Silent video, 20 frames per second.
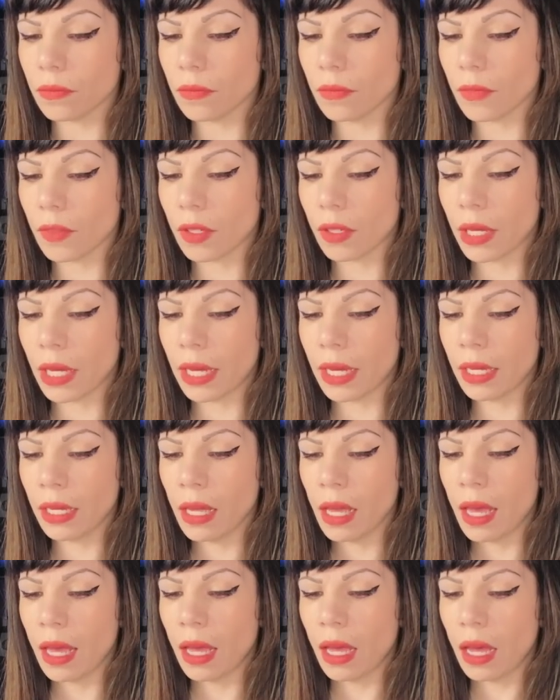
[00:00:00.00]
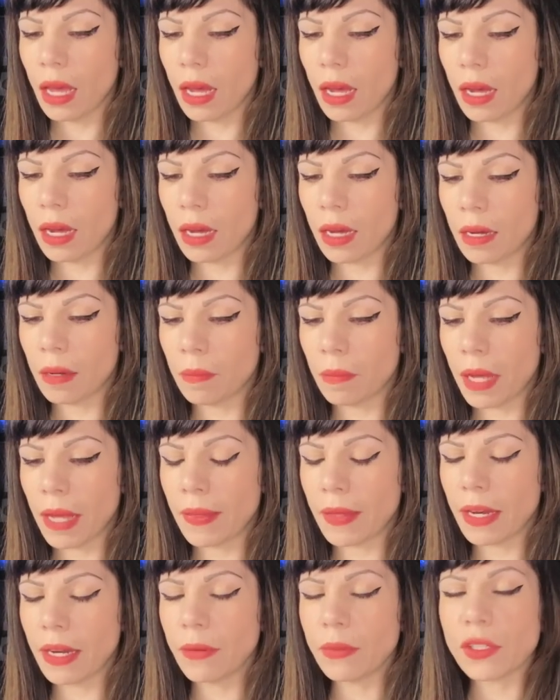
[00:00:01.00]
Okay, um,
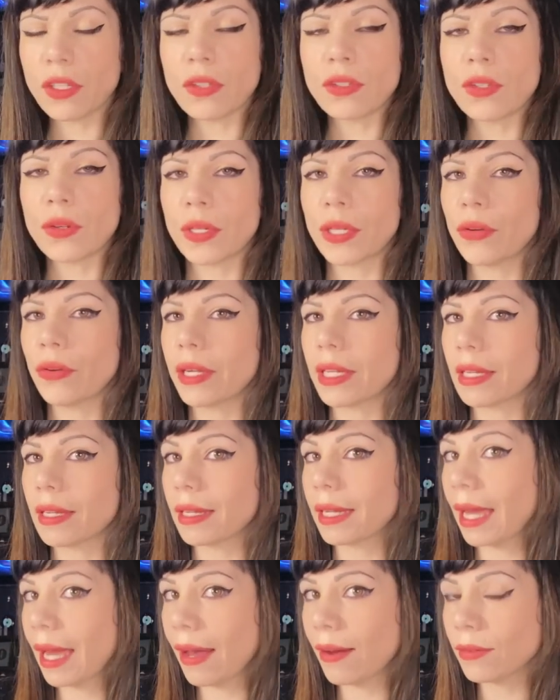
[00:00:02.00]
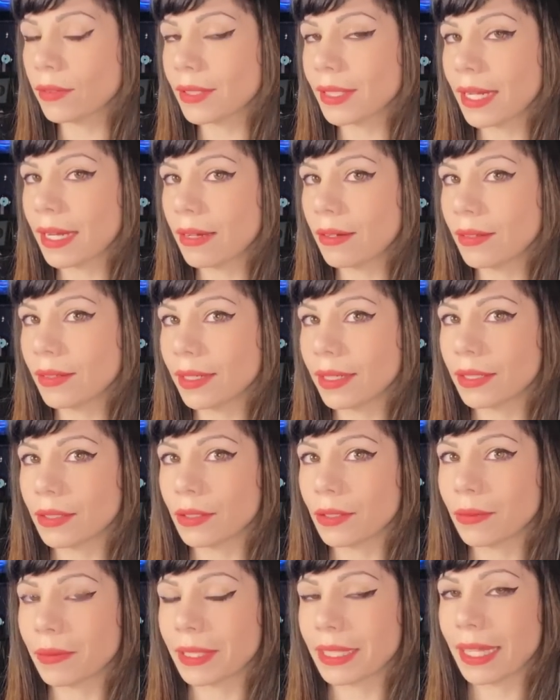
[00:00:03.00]
and then I was also hearing a countdown. I don't
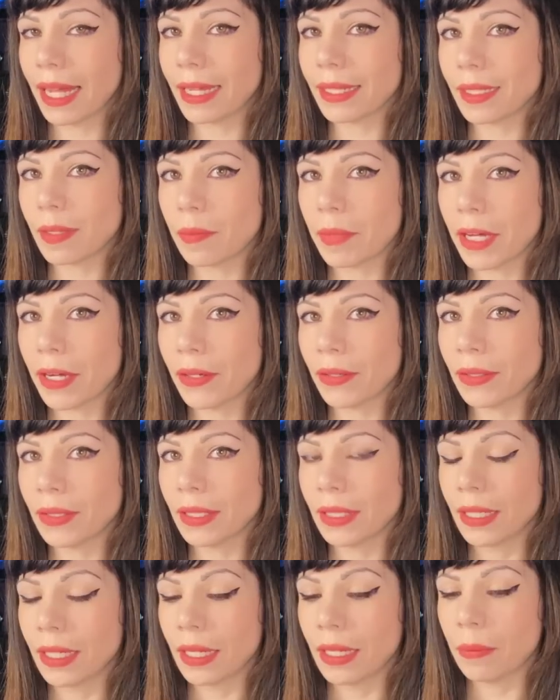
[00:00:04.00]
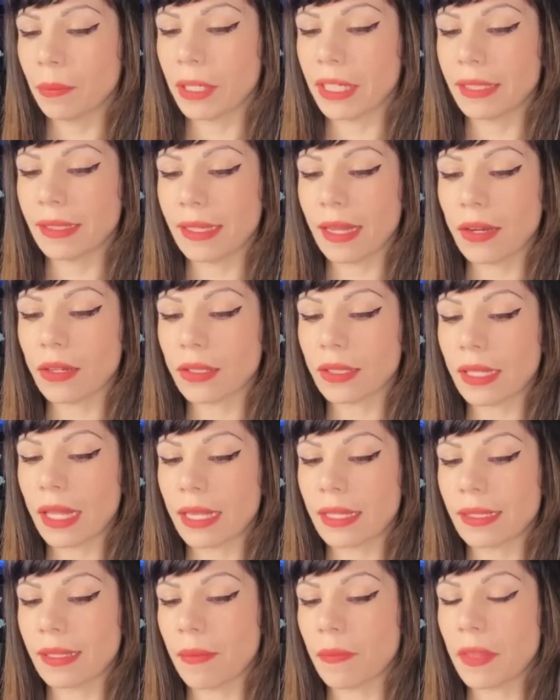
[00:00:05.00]
know what that's about, but it sounded
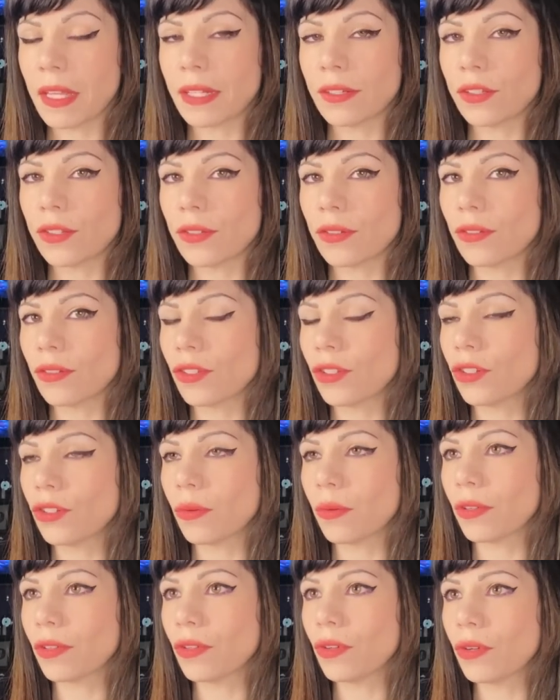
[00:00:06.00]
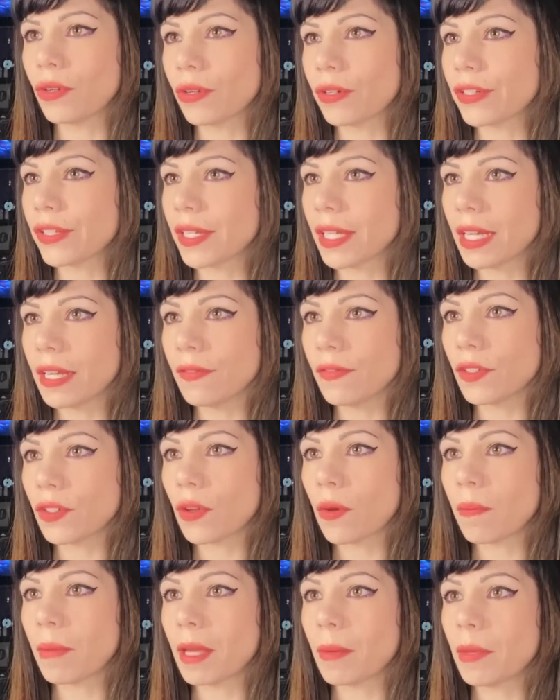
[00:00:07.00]
like something to do with New Year's Eve.
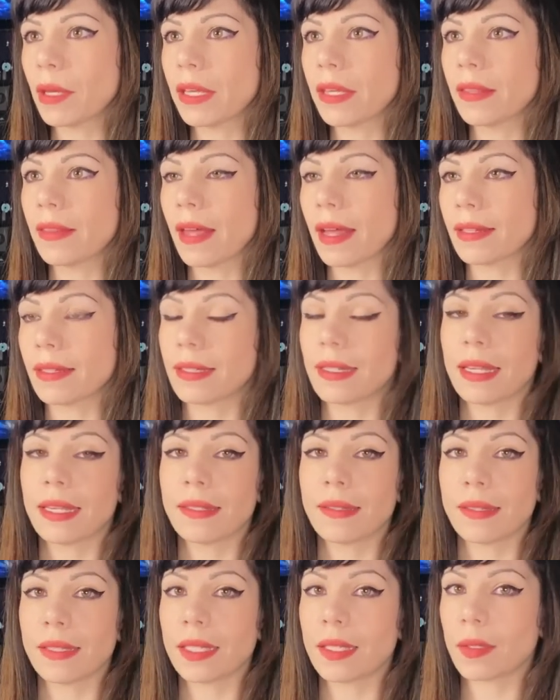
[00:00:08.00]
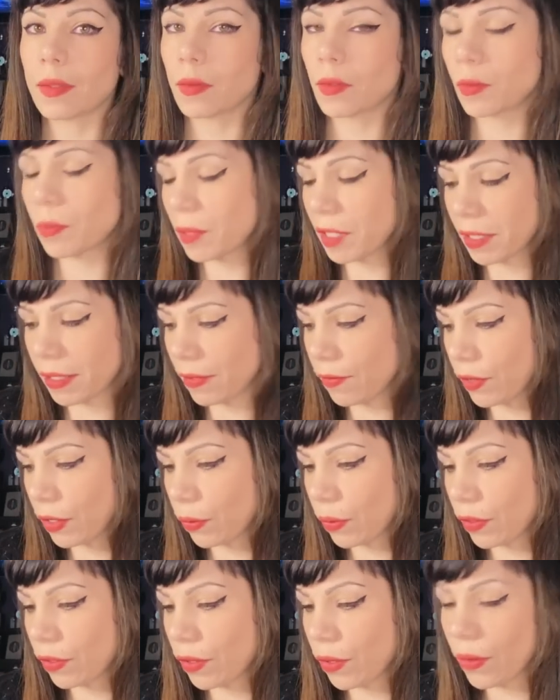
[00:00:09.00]
So maybe that day's specific
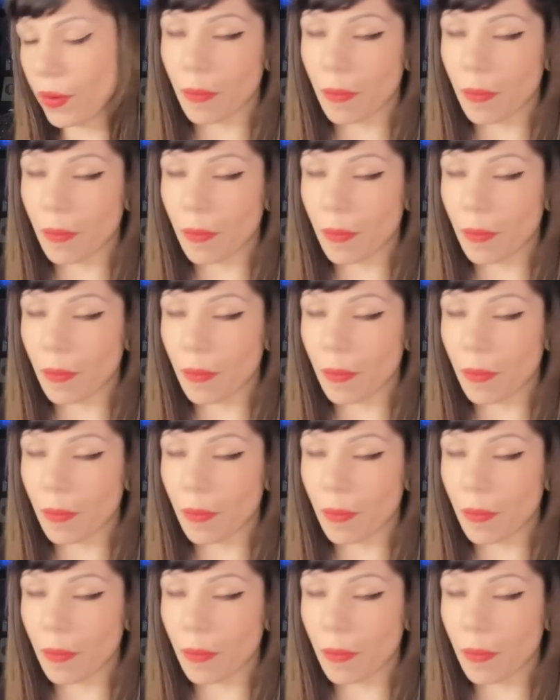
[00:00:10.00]
with you.